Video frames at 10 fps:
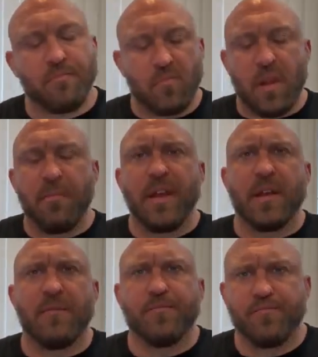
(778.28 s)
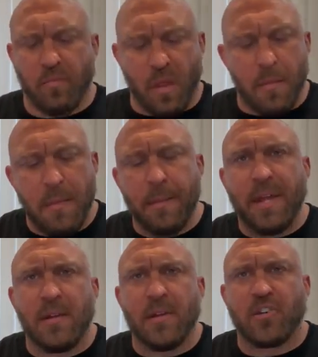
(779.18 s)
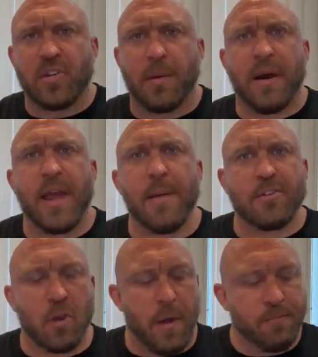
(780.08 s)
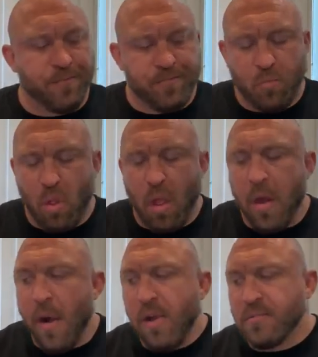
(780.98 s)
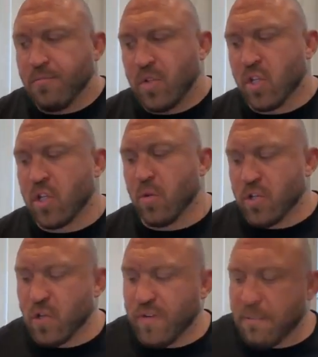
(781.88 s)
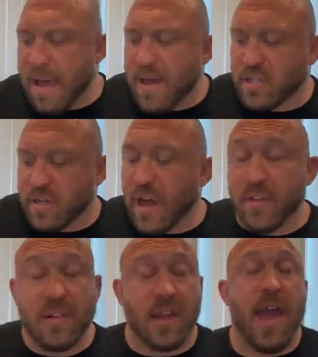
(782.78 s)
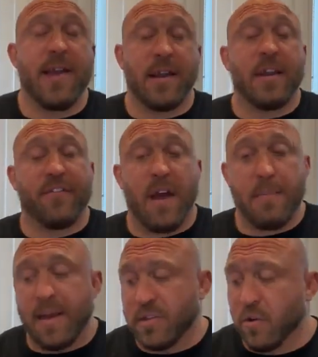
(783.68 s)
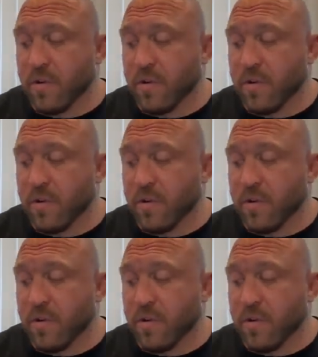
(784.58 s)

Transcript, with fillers: then I'm thinking of maybe listing them on Amazon because they're reserving masks, and I think the KN95 masks